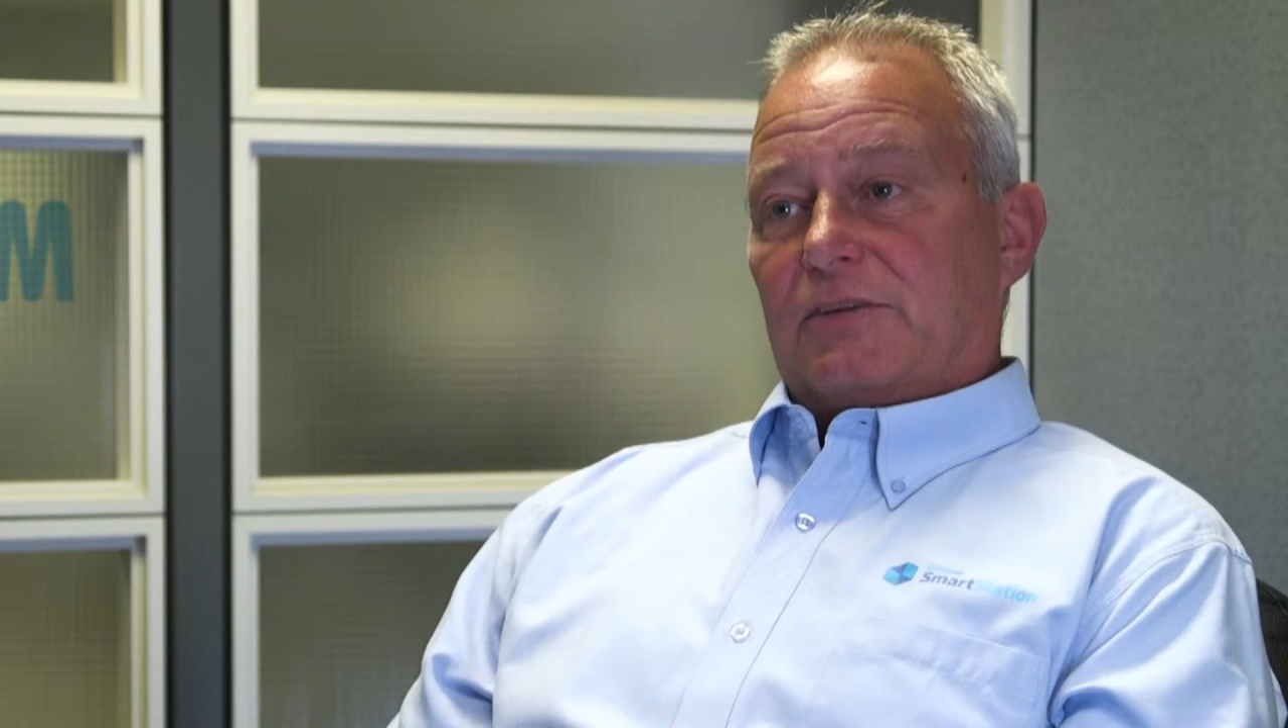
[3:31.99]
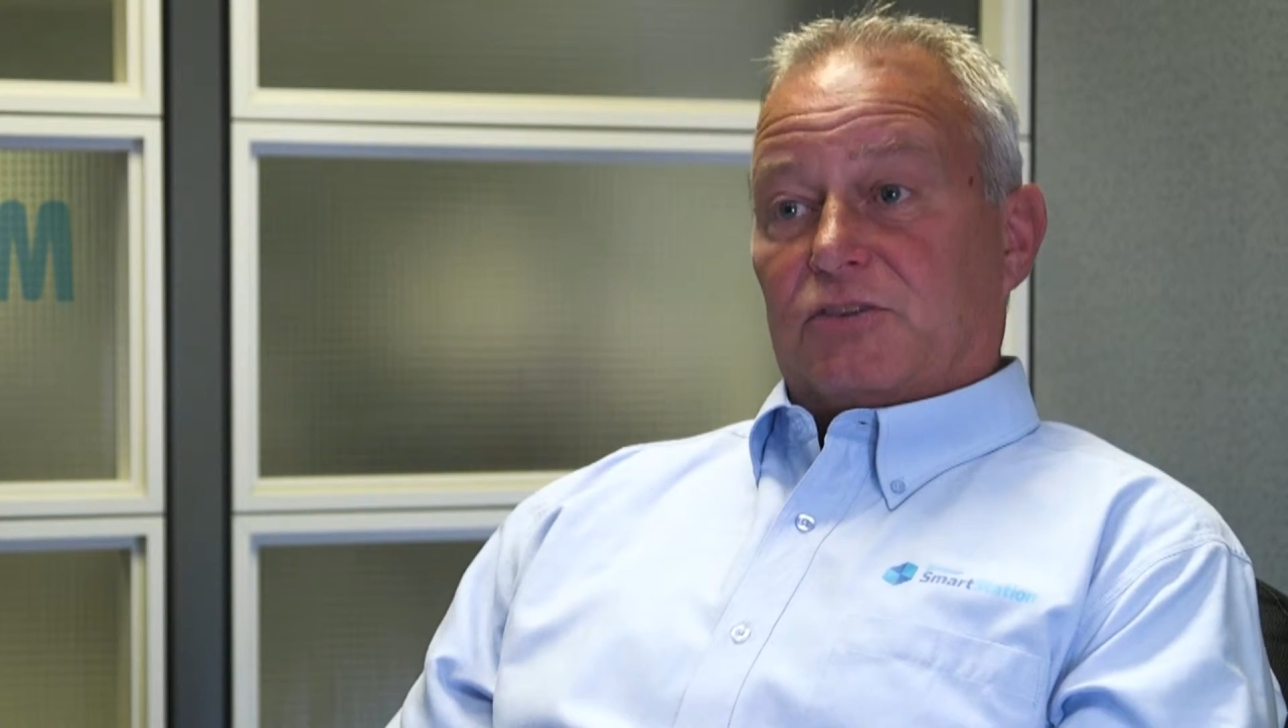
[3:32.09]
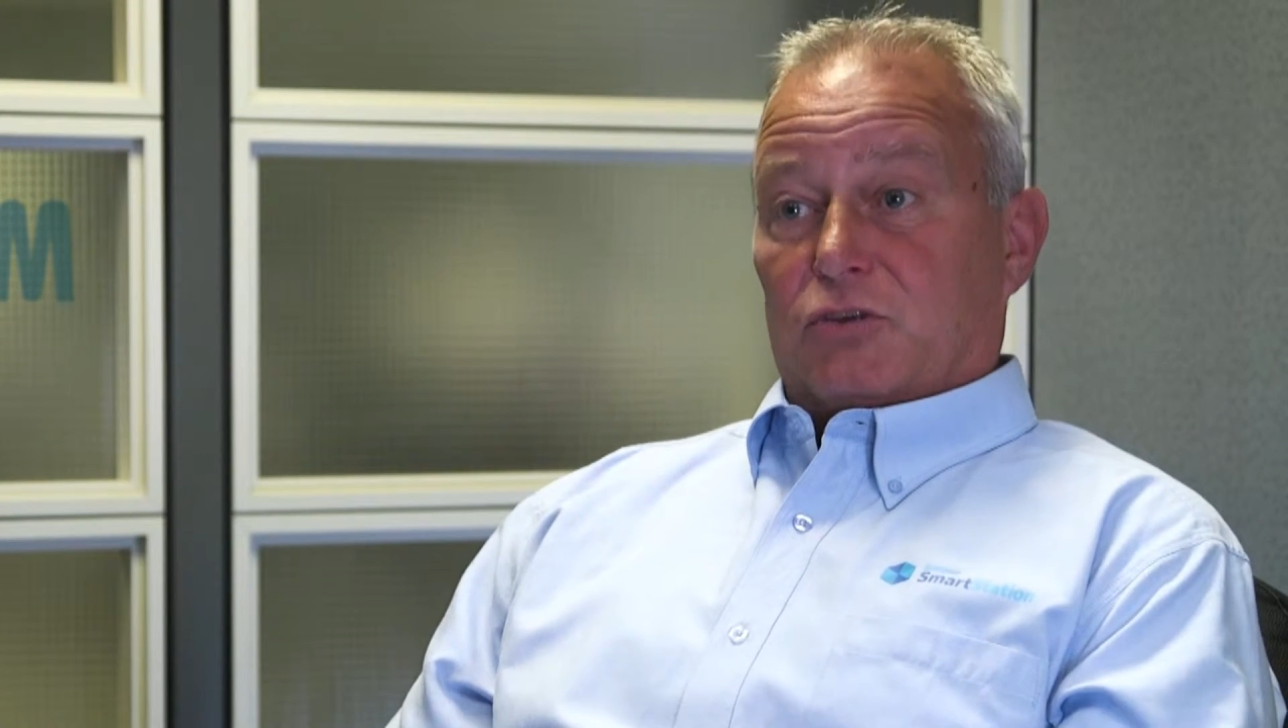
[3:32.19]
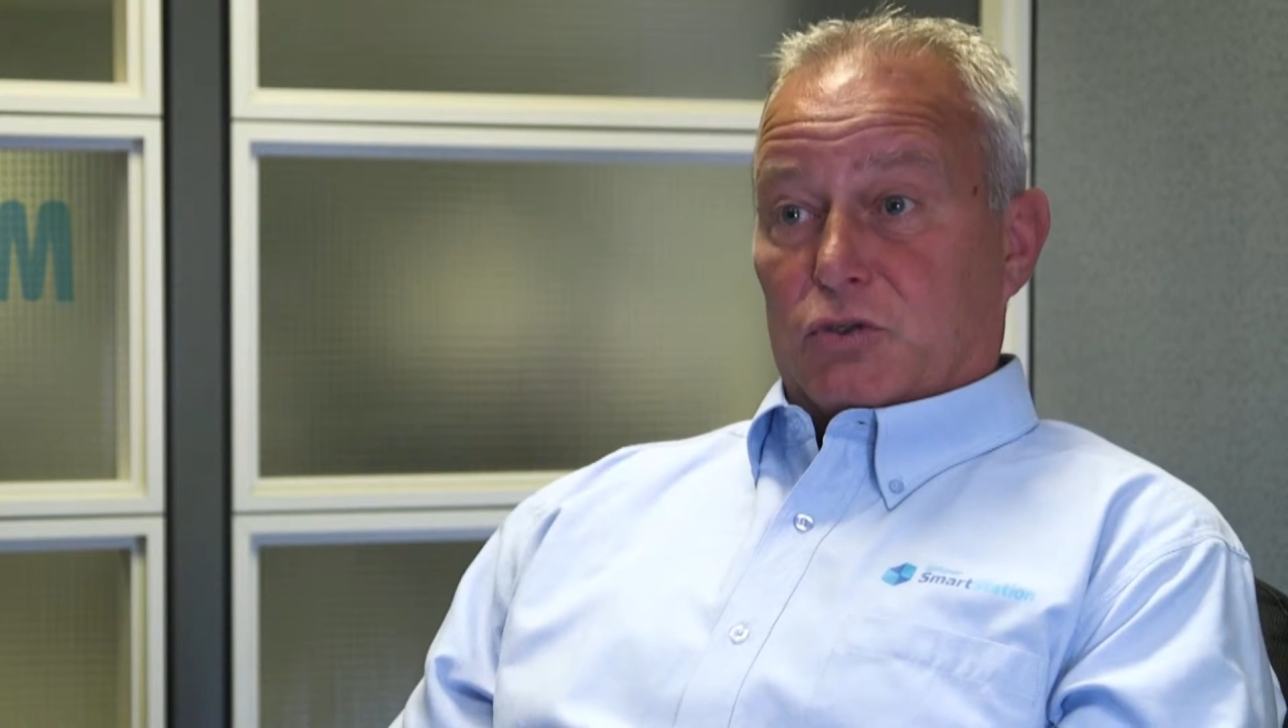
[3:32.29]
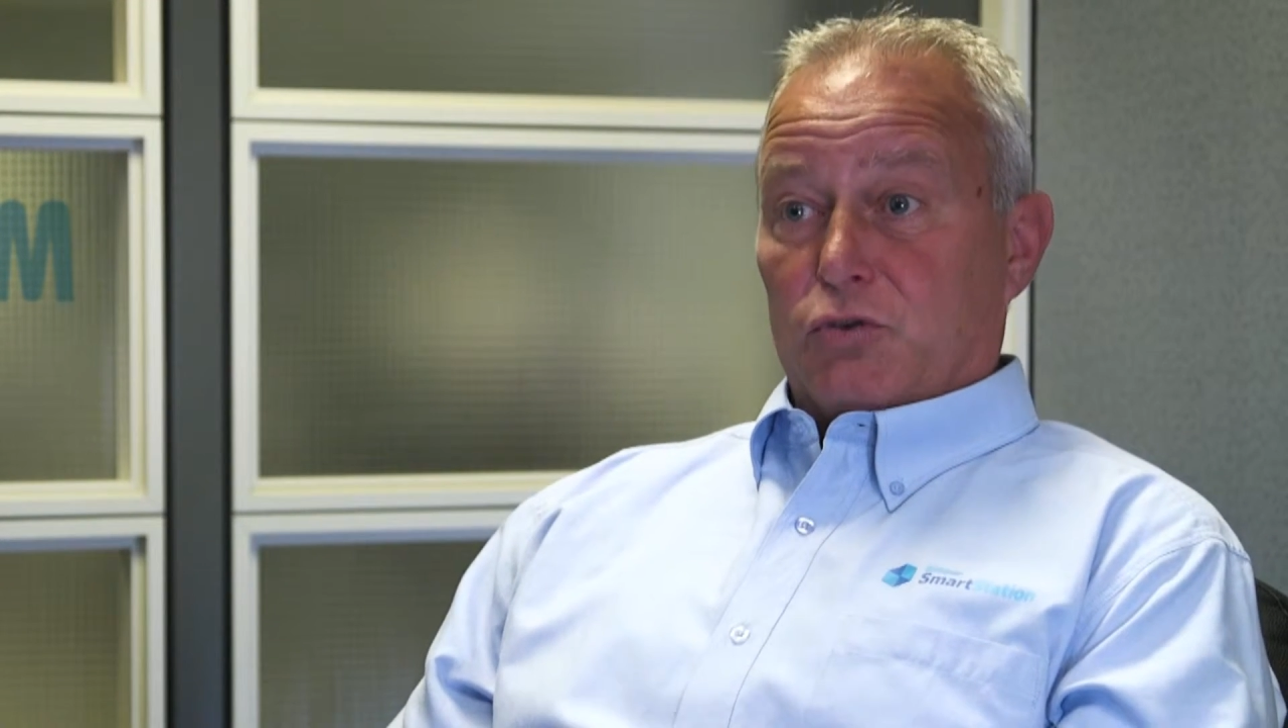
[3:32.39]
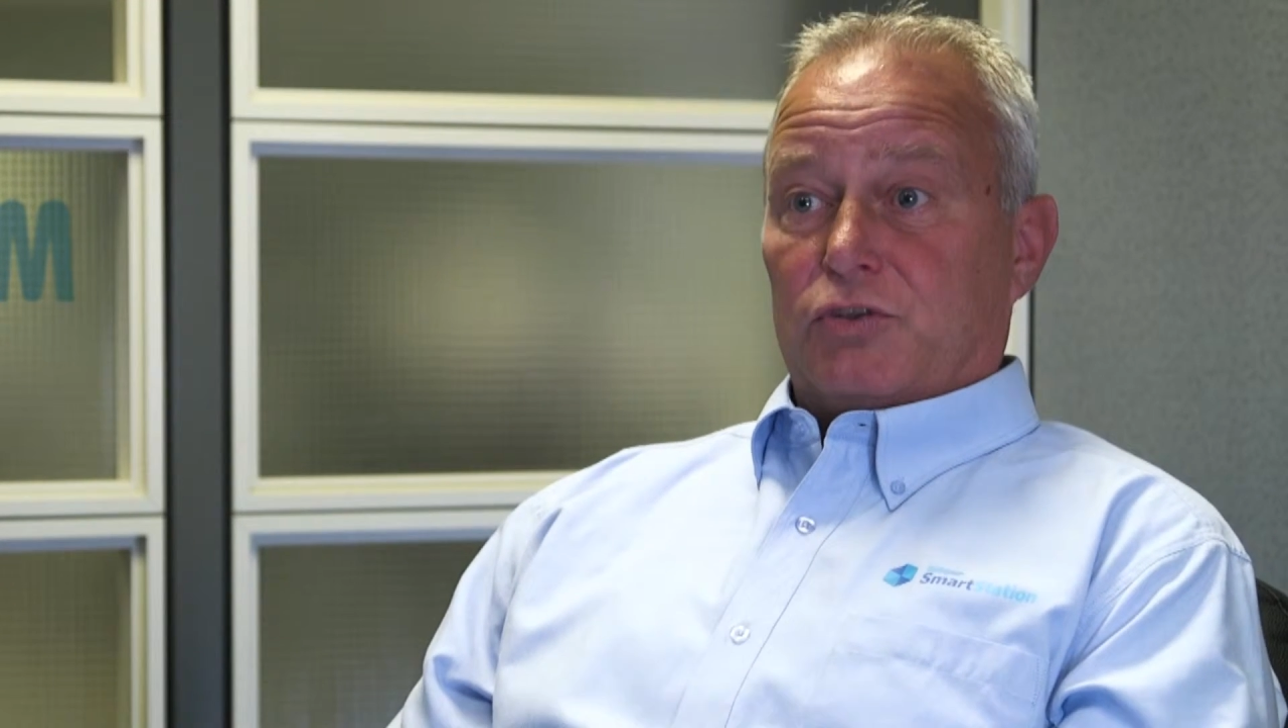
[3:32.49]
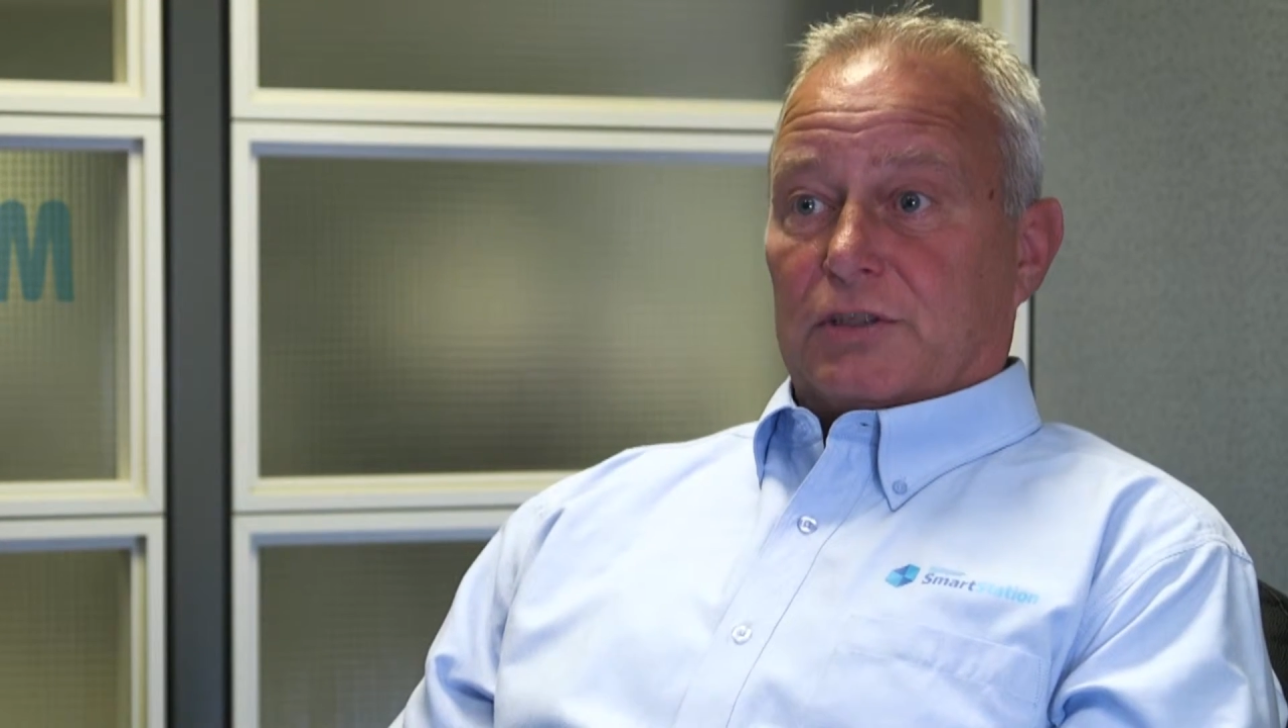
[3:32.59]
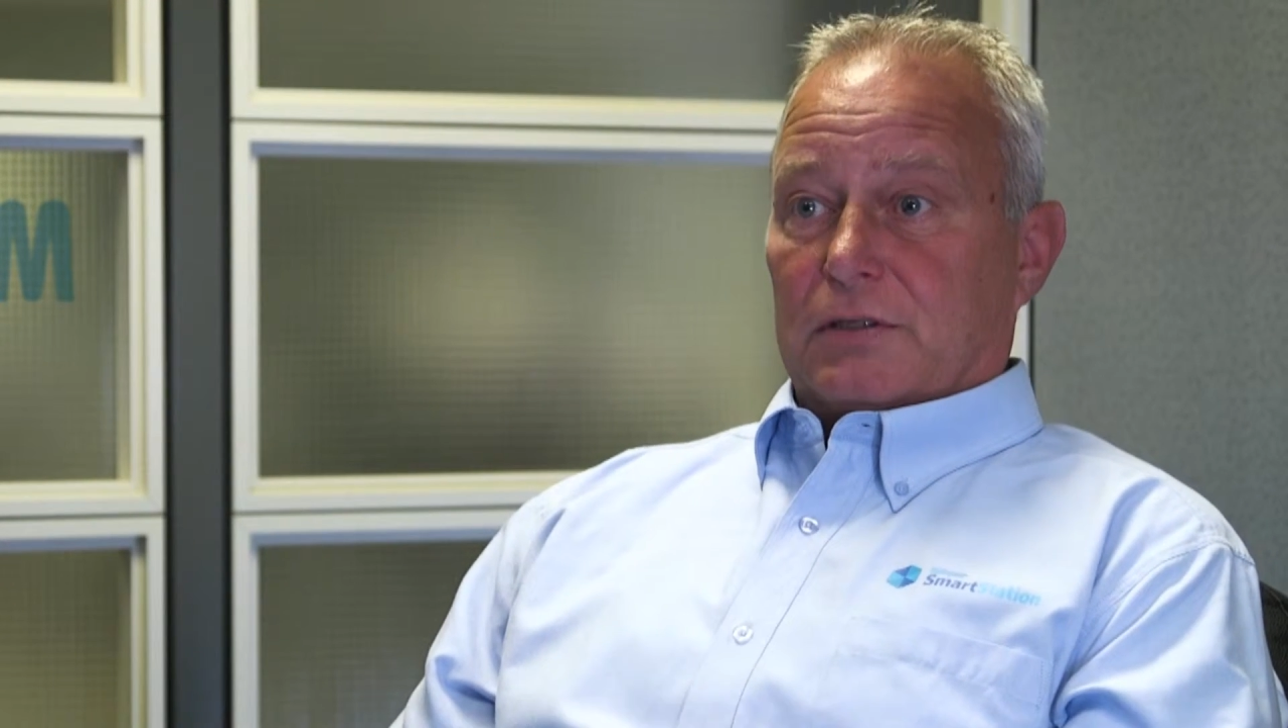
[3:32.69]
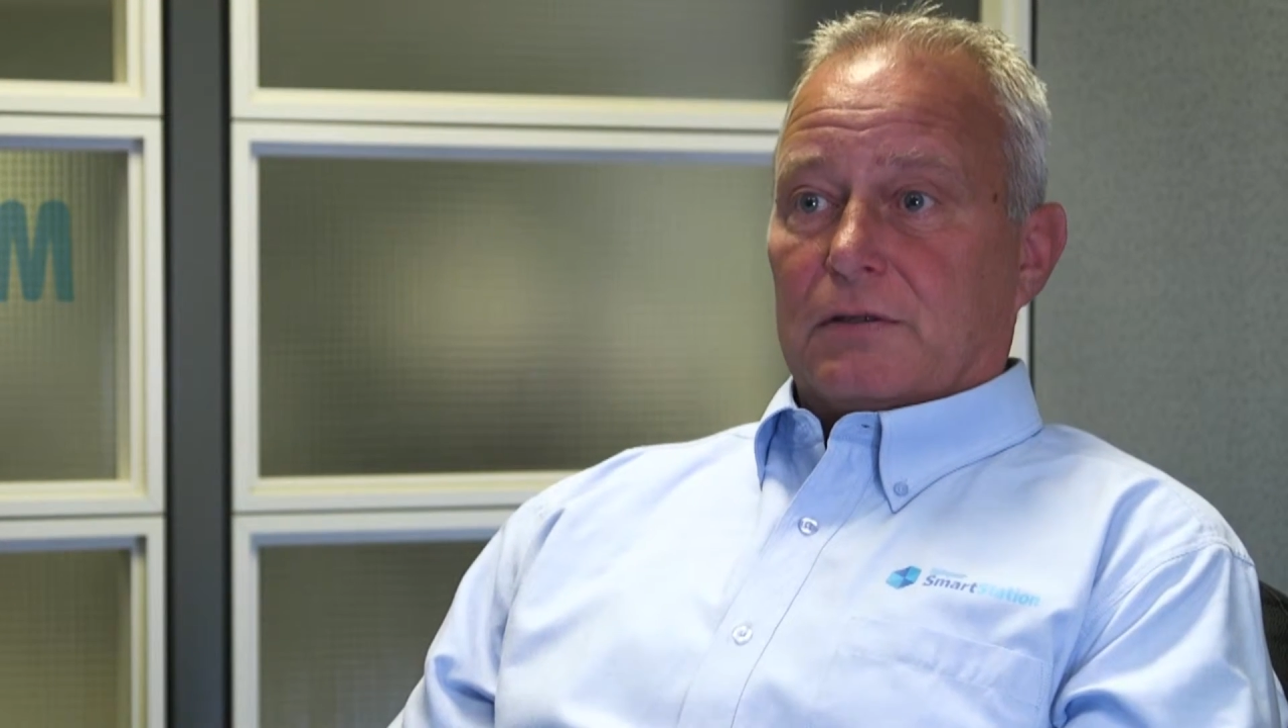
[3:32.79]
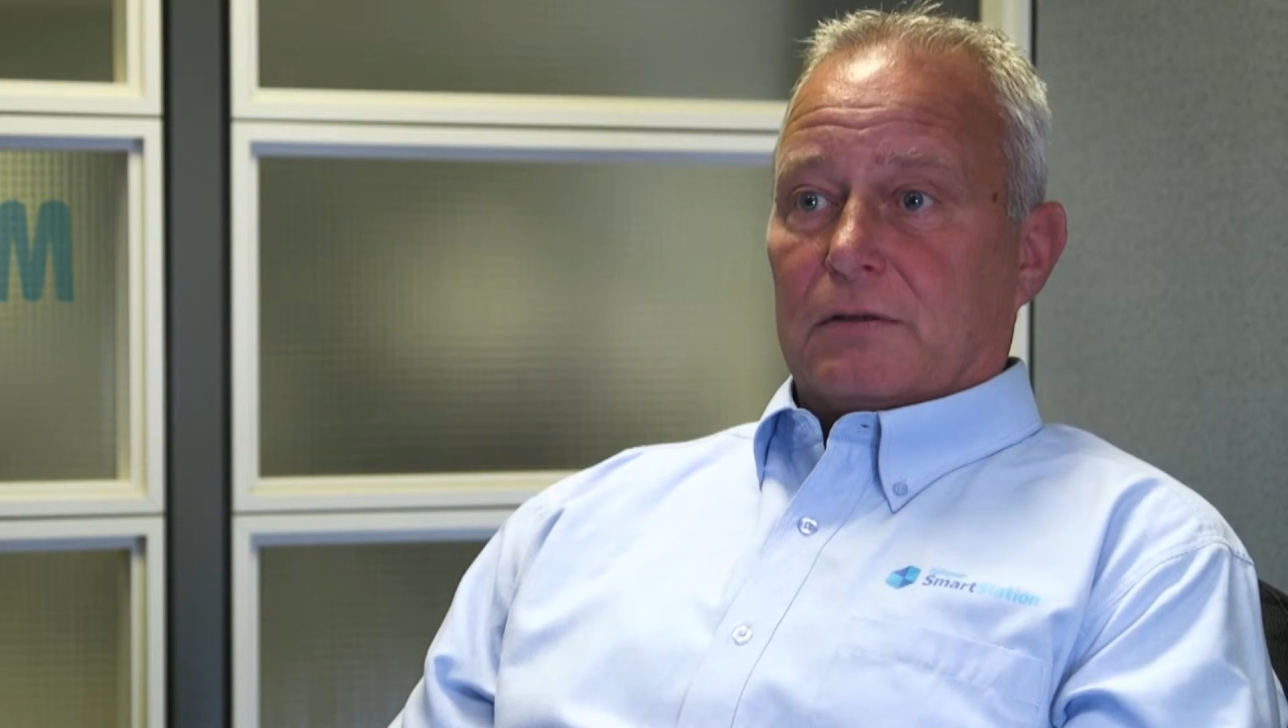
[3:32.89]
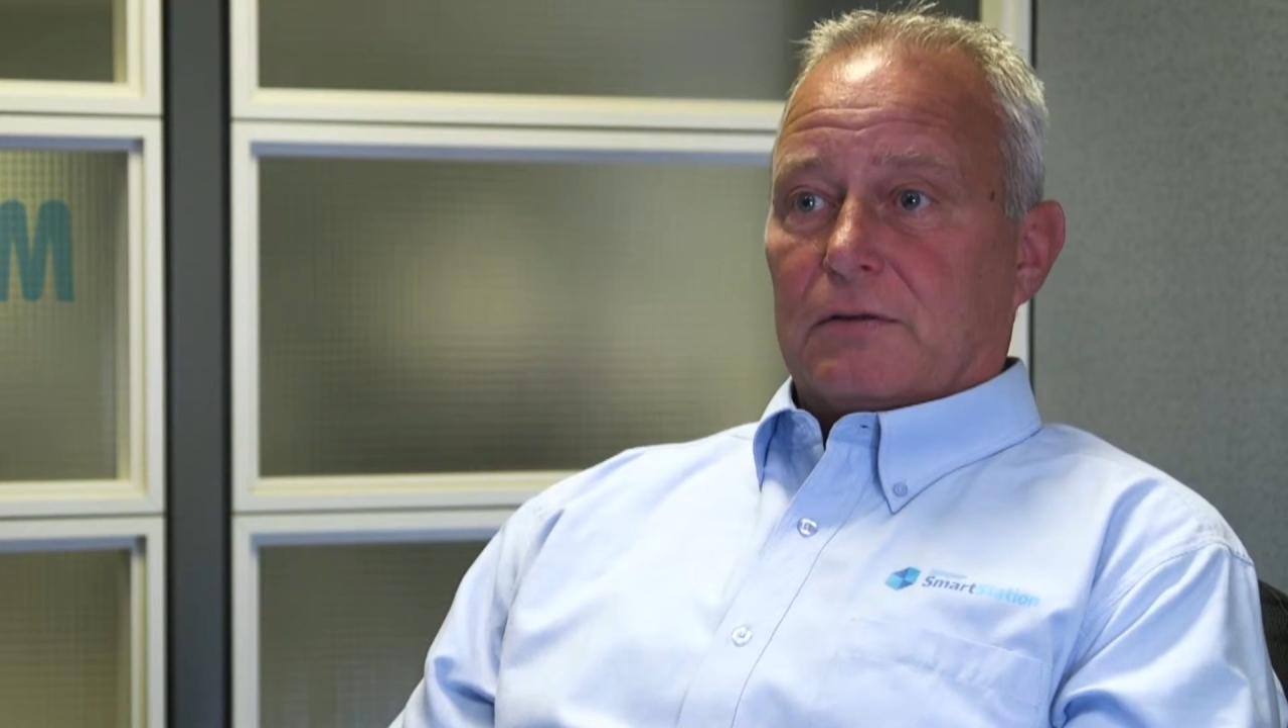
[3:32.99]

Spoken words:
solution